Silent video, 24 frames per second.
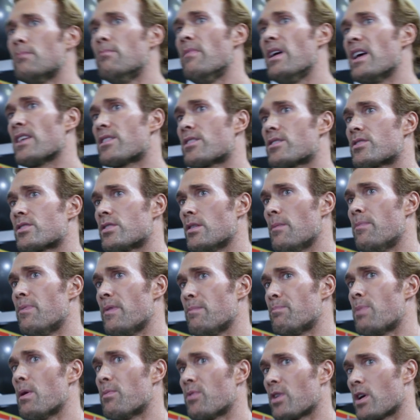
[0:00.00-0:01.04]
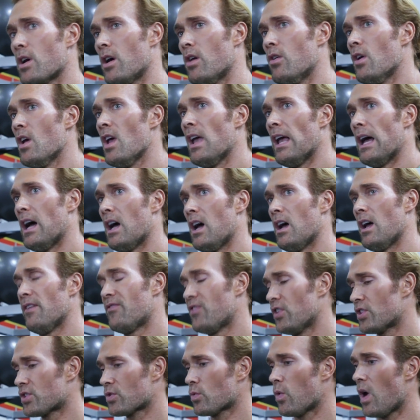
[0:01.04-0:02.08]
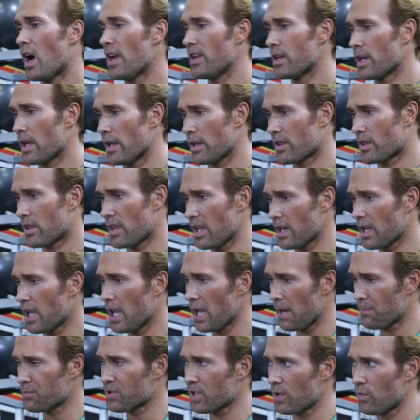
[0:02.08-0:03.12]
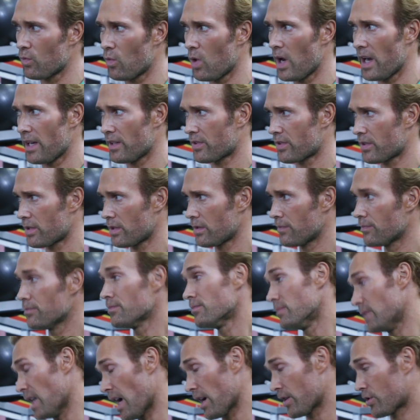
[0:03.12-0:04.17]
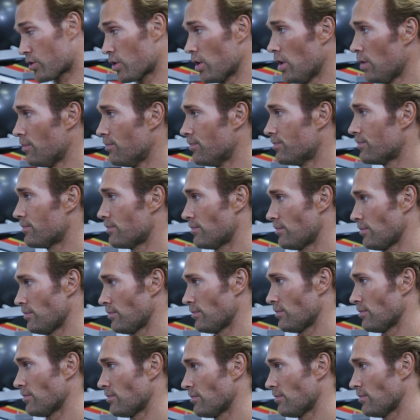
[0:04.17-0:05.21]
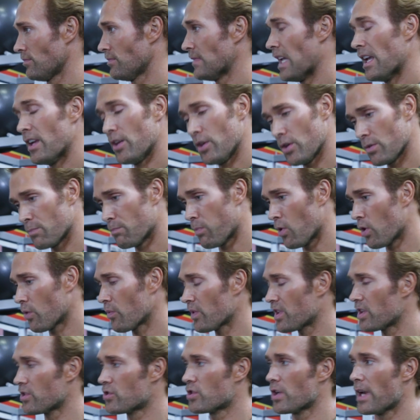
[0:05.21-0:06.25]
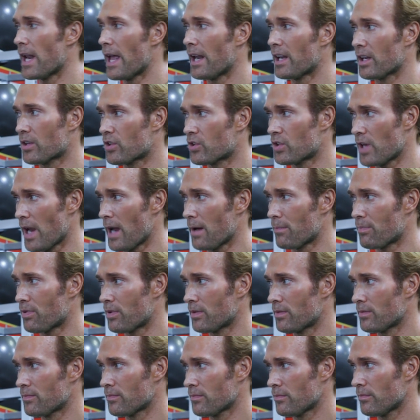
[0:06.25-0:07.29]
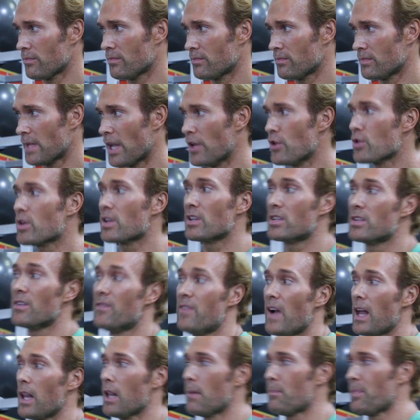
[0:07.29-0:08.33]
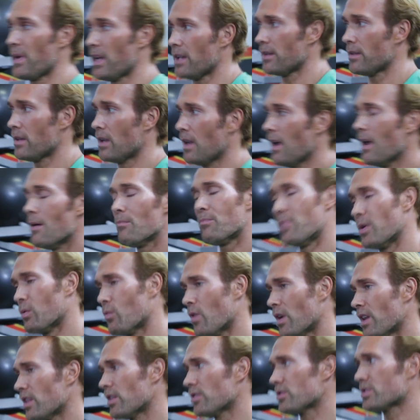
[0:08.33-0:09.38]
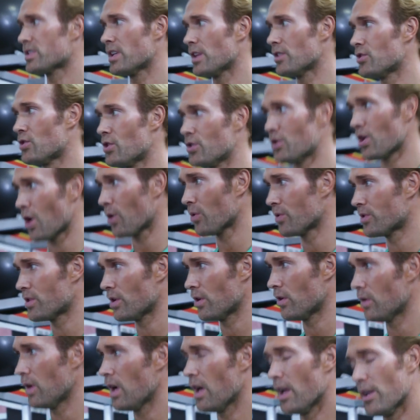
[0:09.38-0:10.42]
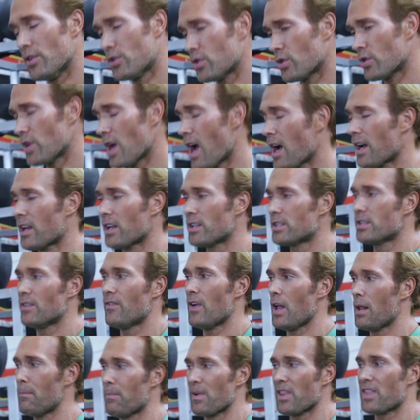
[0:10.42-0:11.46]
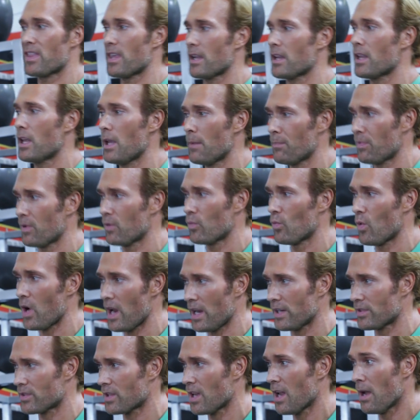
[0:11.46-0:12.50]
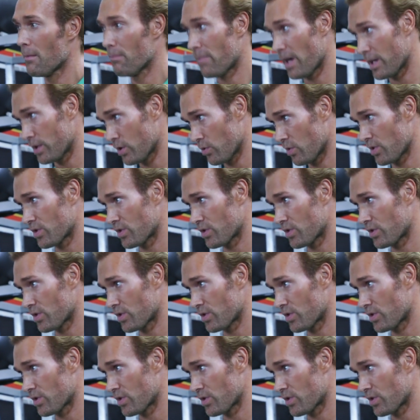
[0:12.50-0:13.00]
myths that people go, if you squat you get thick hips and waist. Not true. You're born with a genetic shape. Now you can develop it, but one of those things you don't do is you're not going to develop a thick hip and waist by doing